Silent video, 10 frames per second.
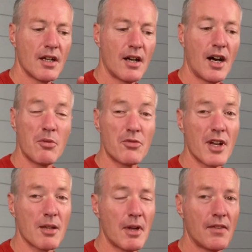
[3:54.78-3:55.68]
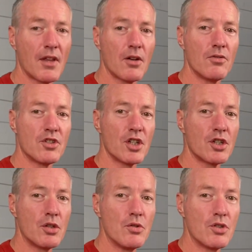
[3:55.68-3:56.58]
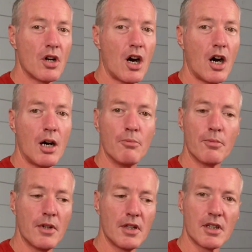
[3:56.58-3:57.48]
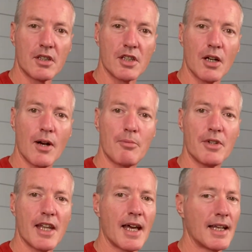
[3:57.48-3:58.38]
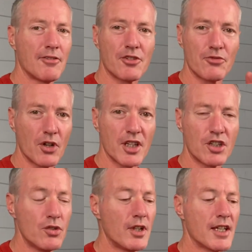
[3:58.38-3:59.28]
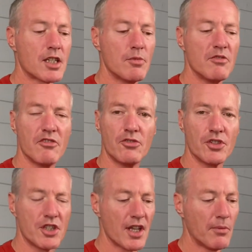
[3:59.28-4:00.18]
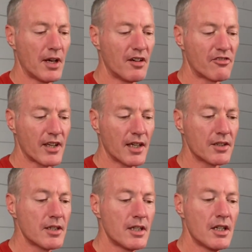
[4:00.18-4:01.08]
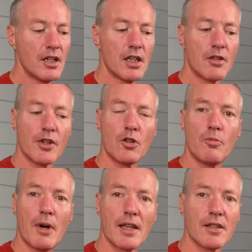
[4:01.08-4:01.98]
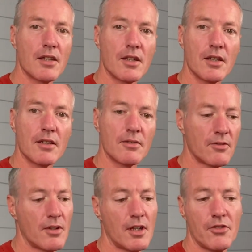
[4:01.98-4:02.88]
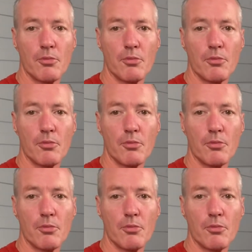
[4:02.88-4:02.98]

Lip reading: I would recommend though just use your arm to go up and down, left and right. You do get smoother footage that way, I've found. The record button that if you